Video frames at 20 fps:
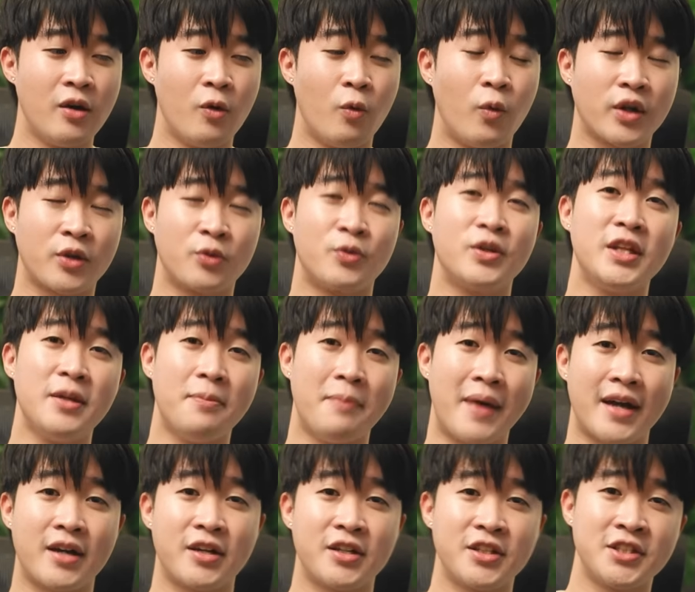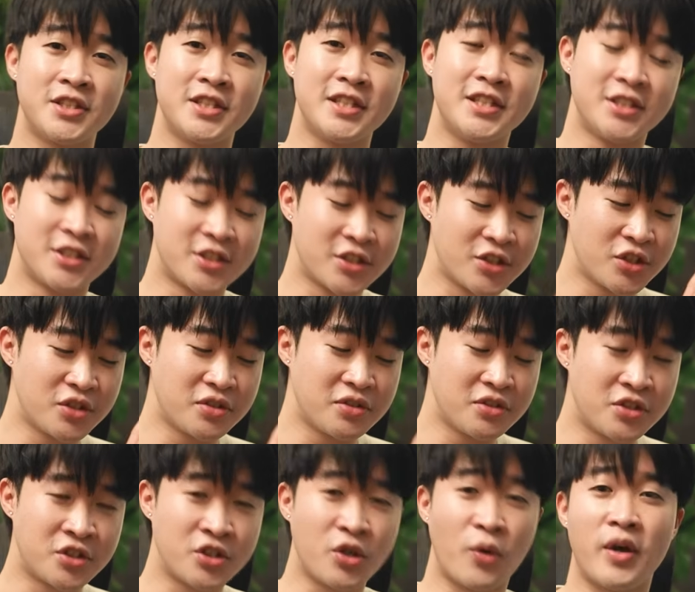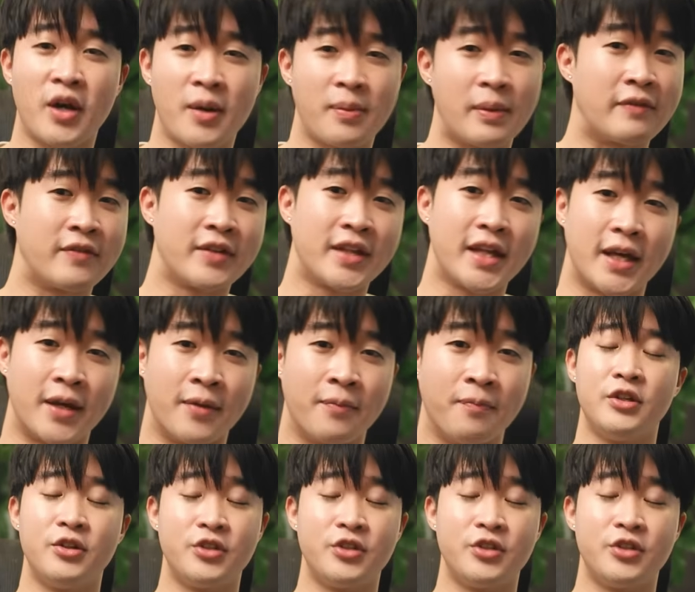what really matters is showing up every day.